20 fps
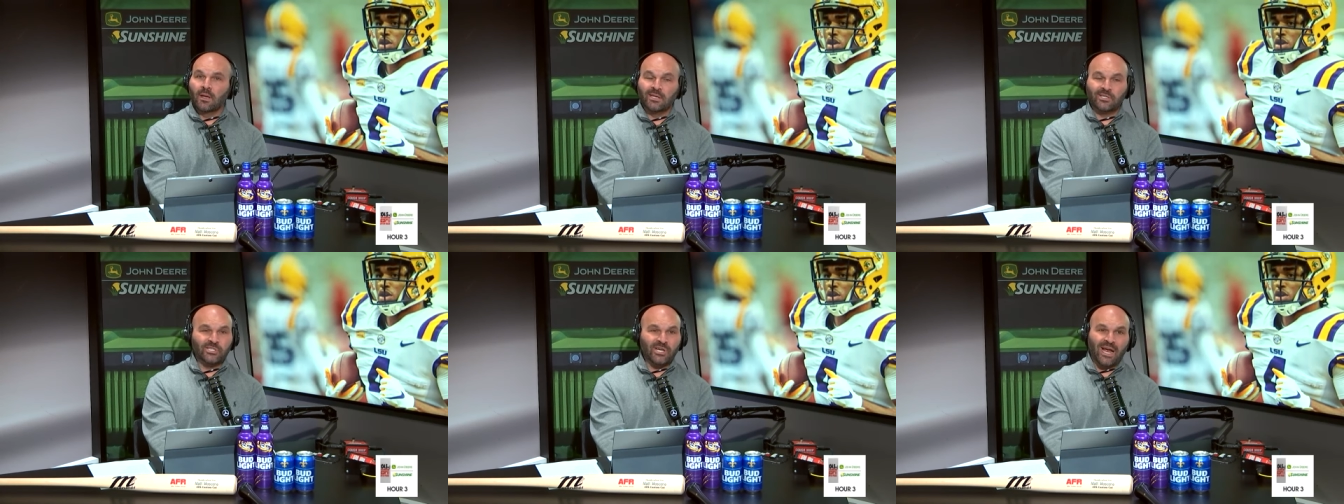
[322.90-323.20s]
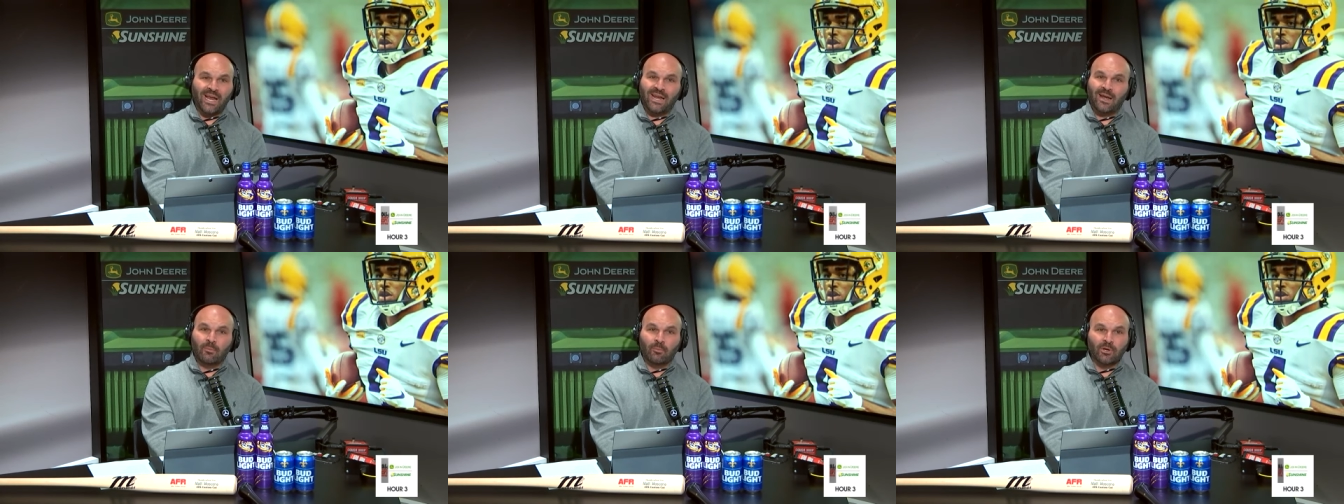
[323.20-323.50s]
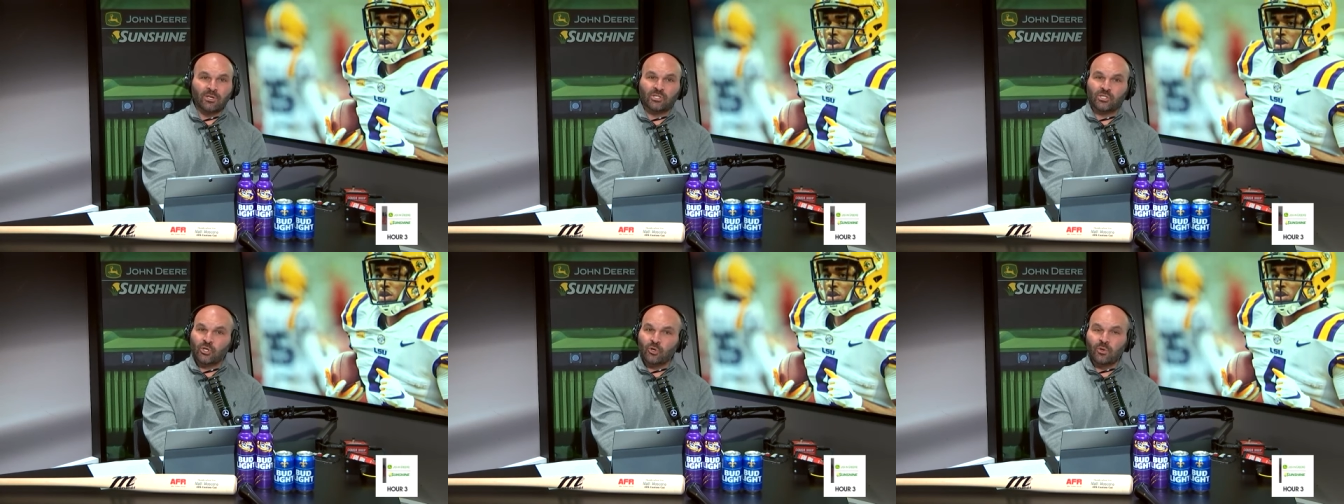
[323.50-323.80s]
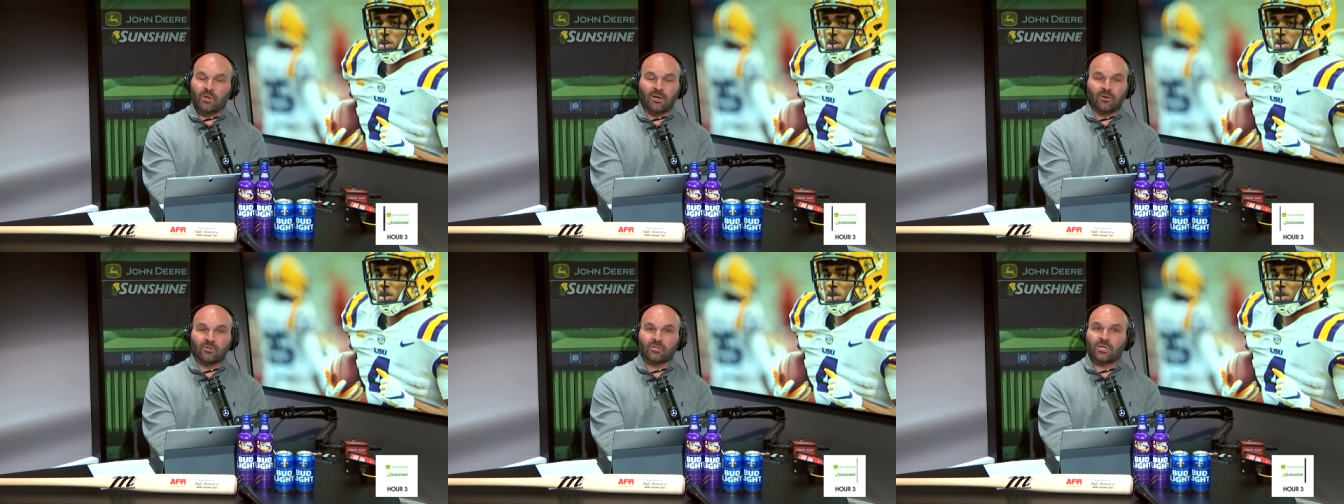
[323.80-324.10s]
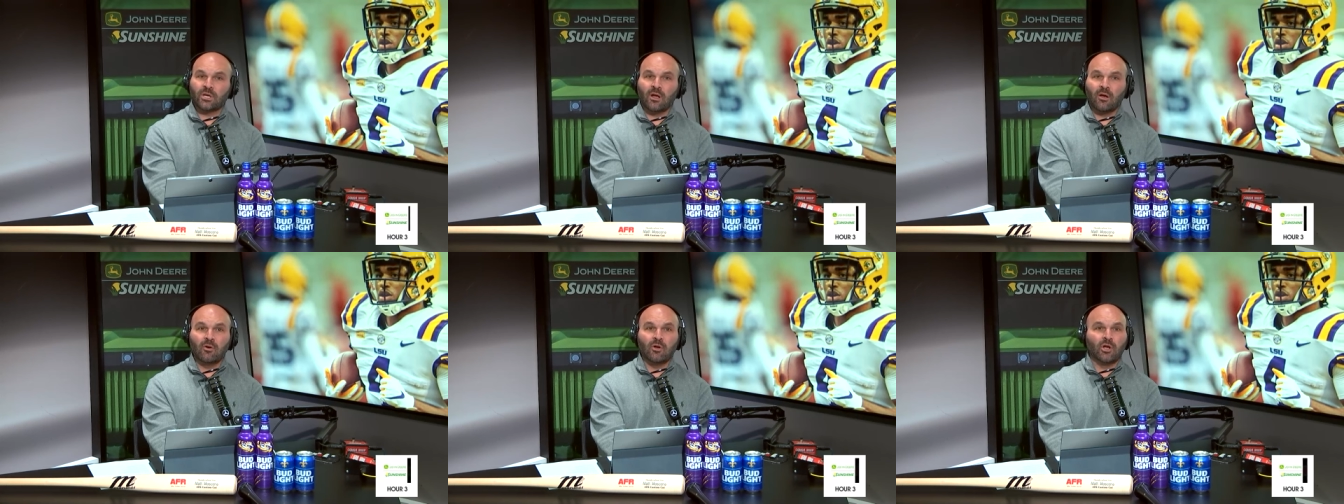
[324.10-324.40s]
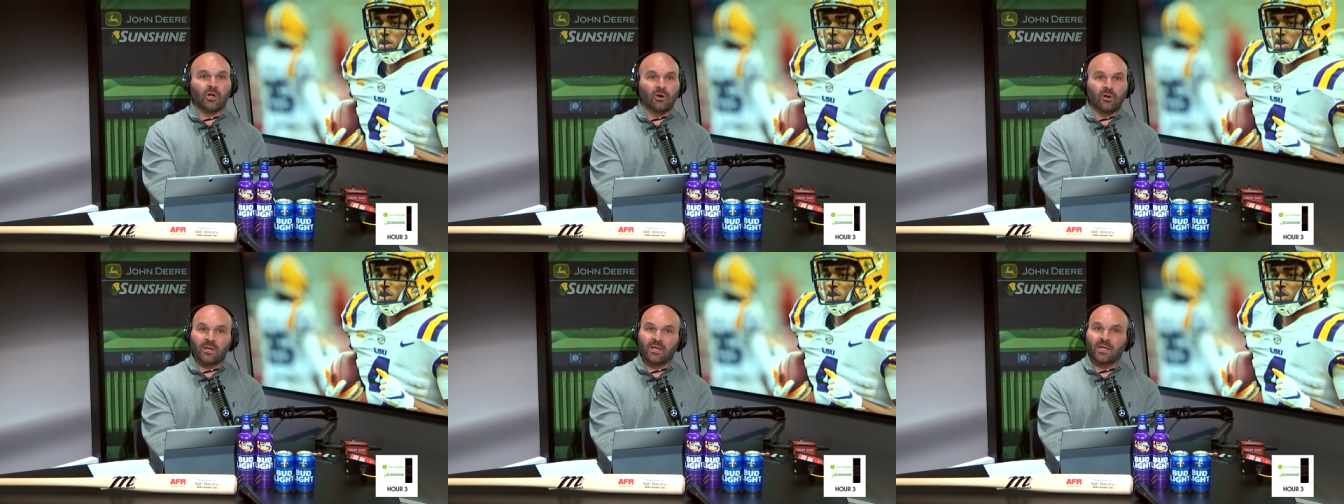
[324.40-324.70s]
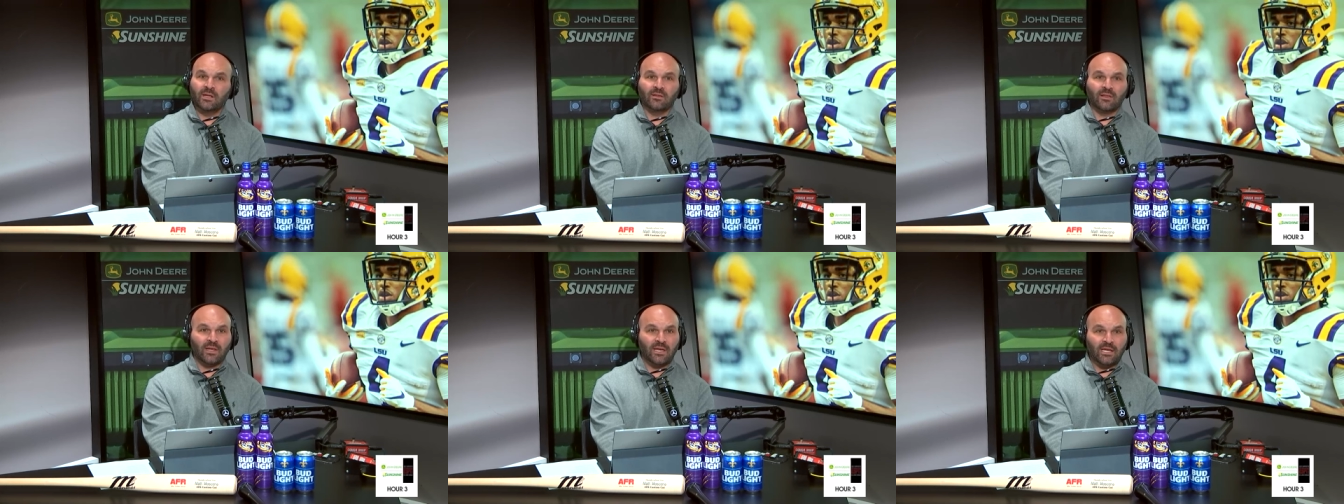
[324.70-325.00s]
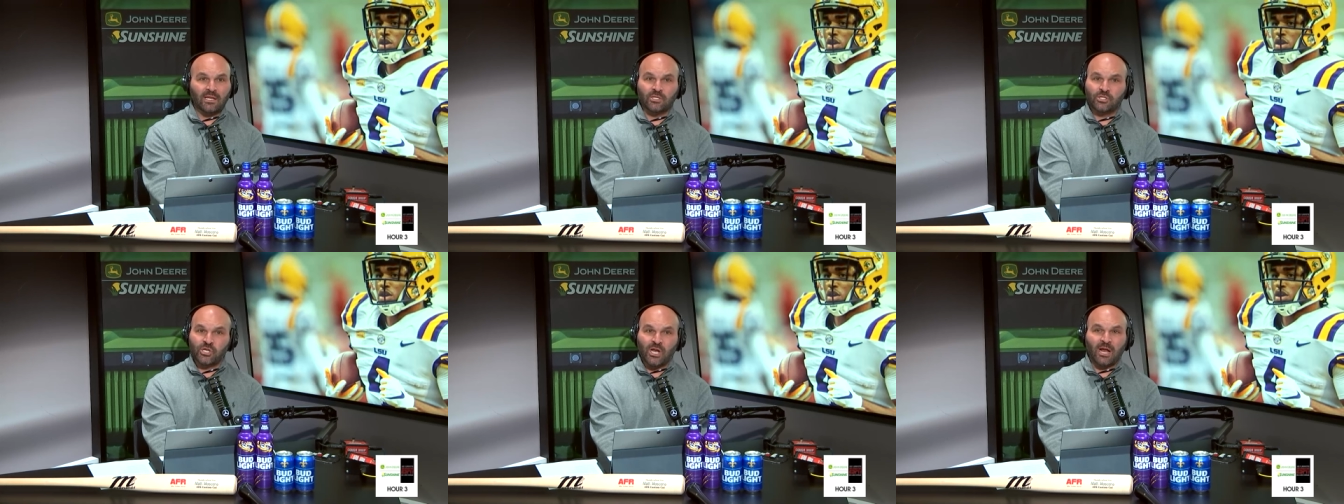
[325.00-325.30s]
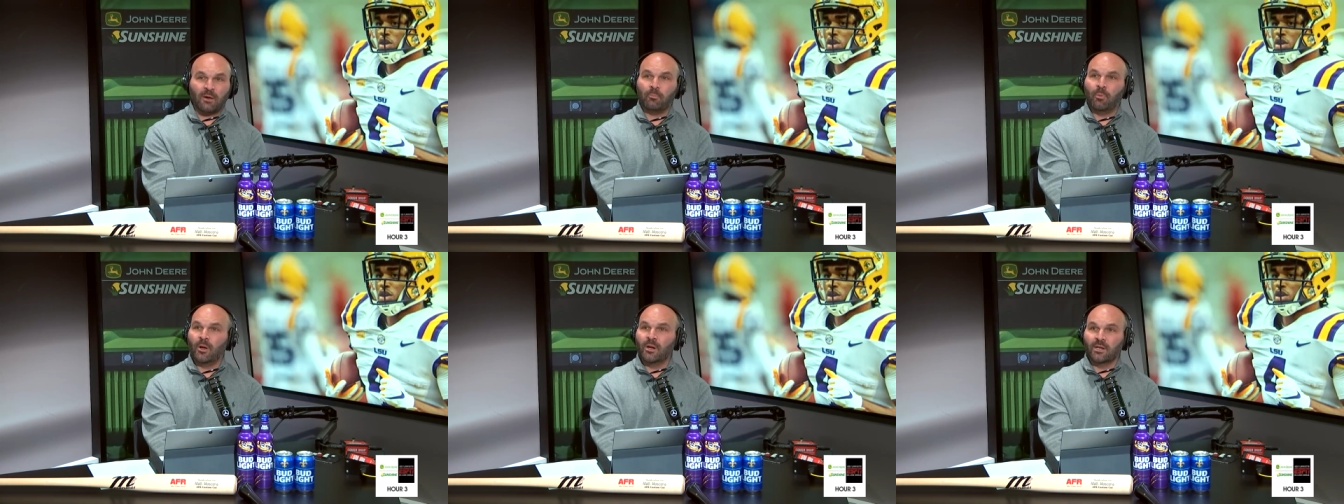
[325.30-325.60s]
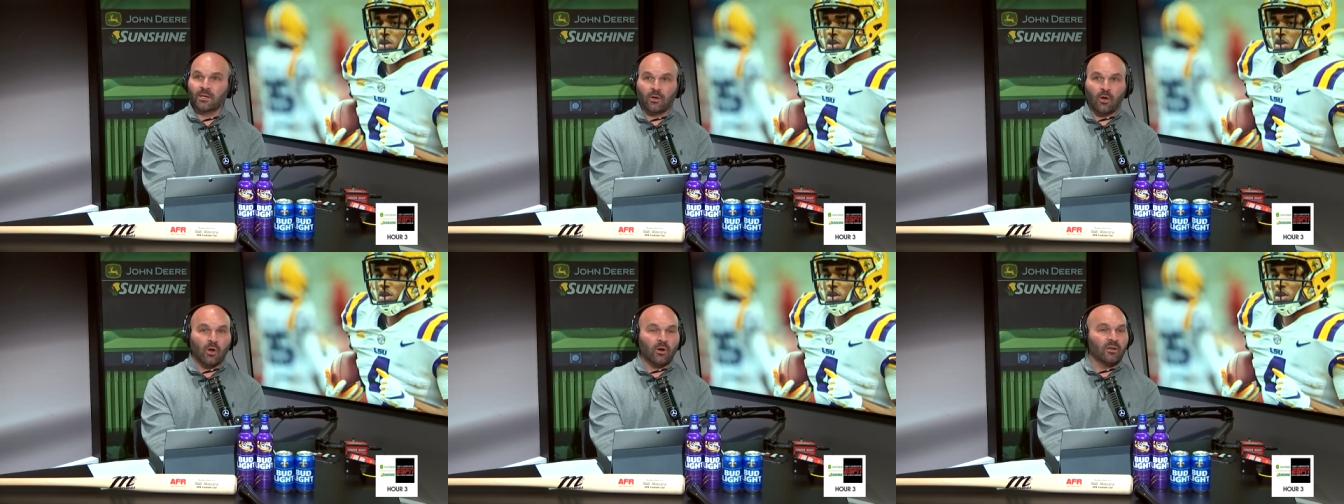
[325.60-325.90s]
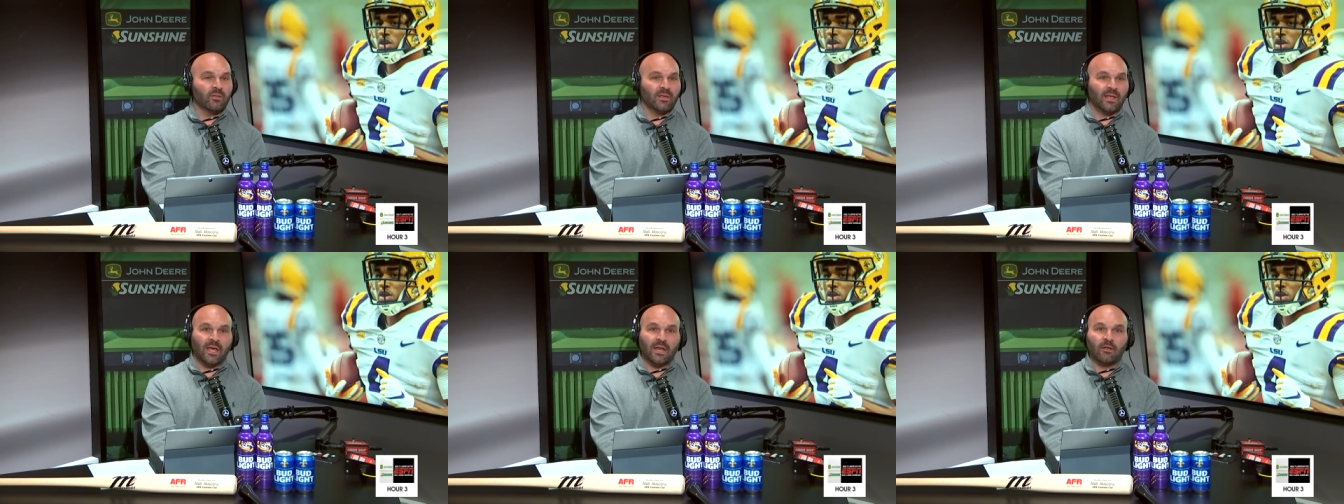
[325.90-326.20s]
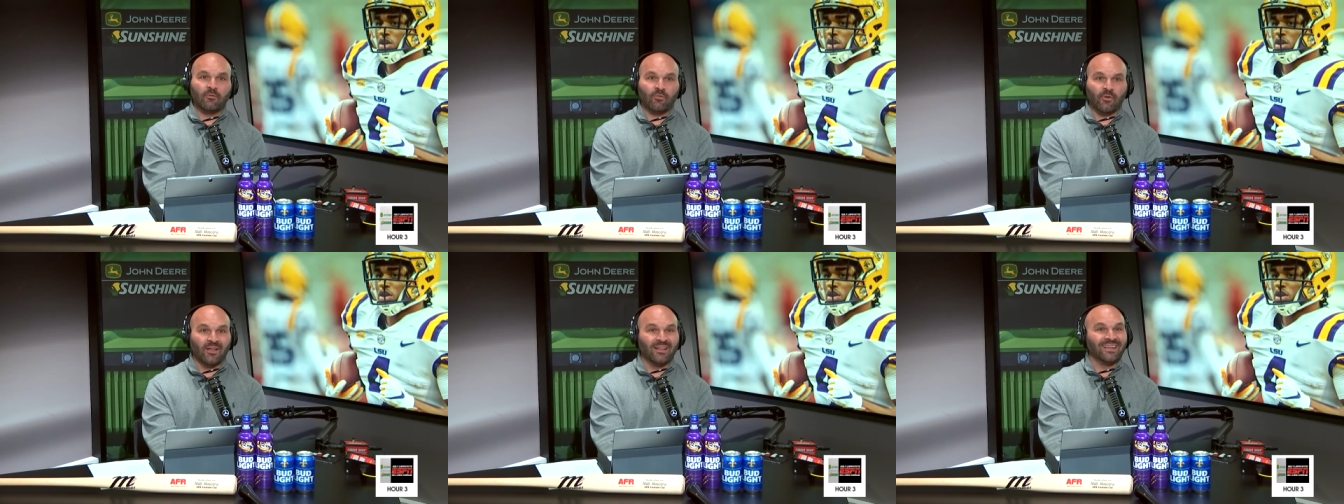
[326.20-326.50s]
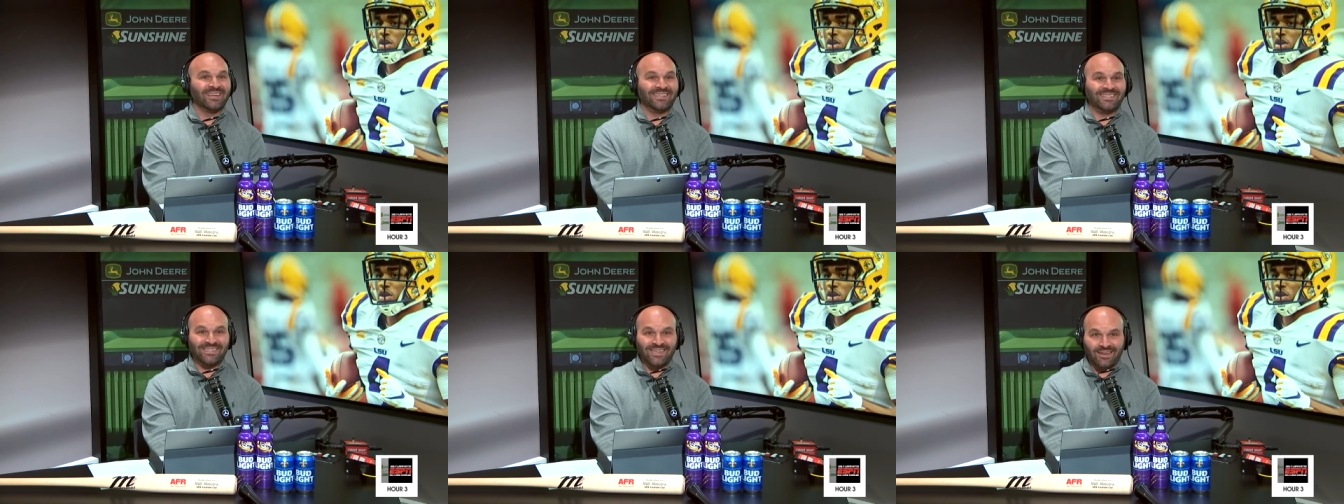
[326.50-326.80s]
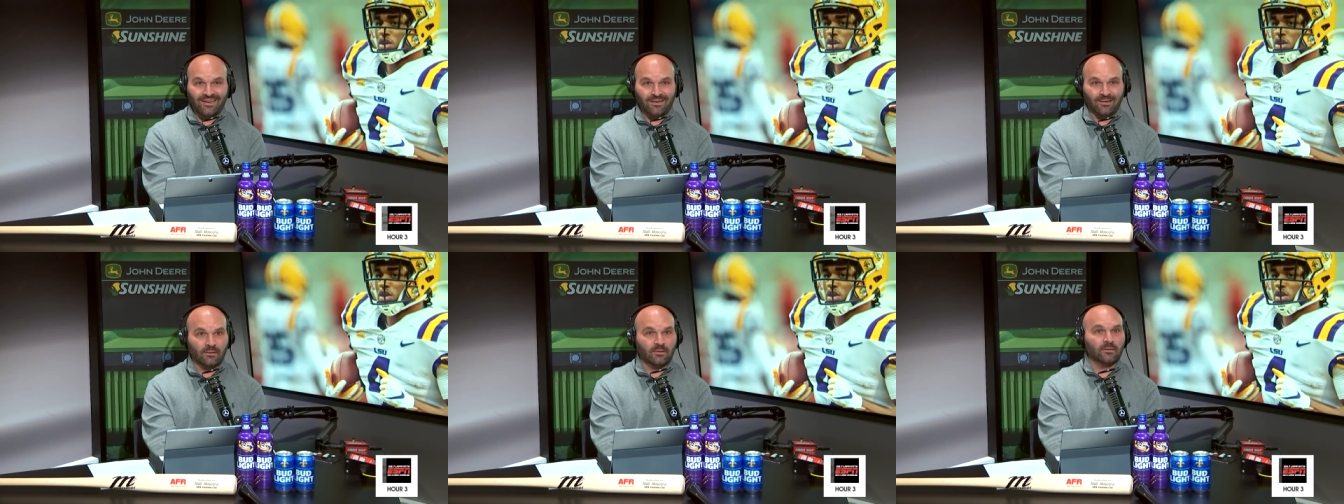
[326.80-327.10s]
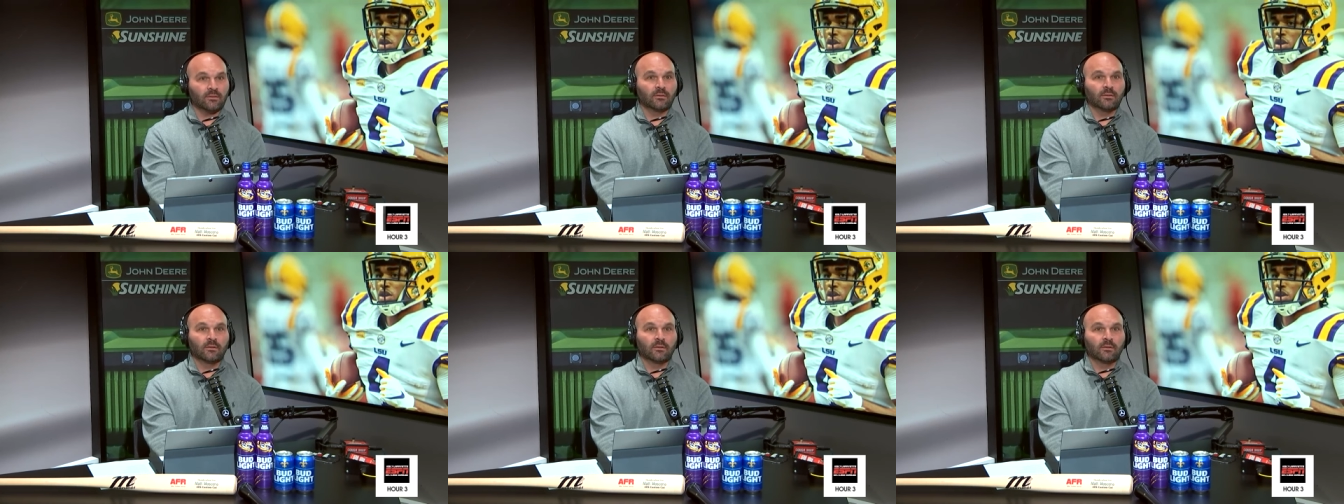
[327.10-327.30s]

And John Emery, two years ago, could have hit the eject button and gone to the NFL, and he didn't.